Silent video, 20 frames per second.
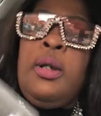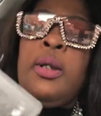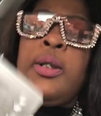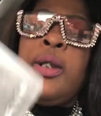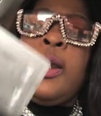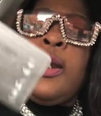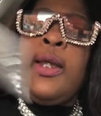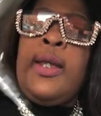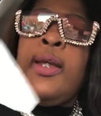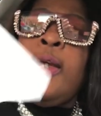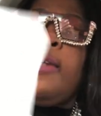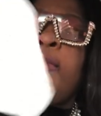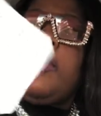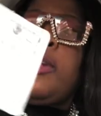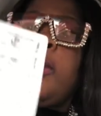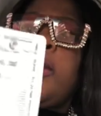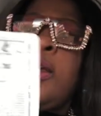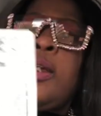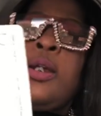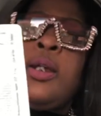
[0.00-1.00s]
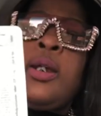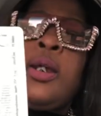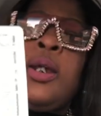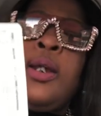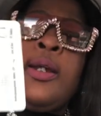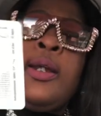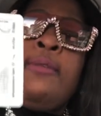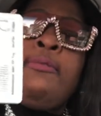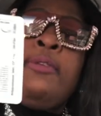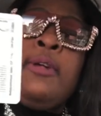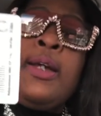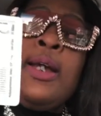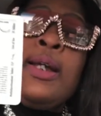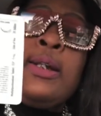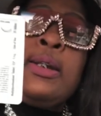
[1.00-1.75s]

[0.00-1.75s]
that I have to take, and I forgot to